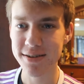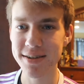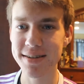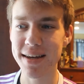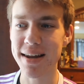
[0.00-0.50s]

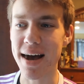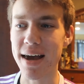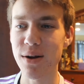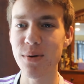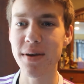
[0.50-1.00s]
She said,
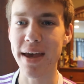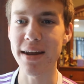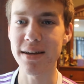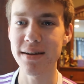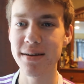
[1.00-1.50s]
I don't
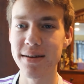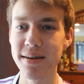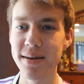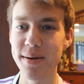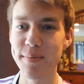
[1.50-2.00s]
get it,
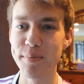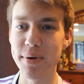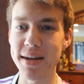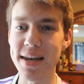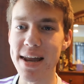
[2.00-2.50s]

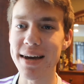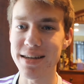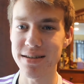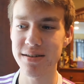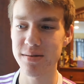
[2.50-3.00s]
but
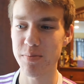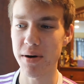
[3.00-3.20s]
nice,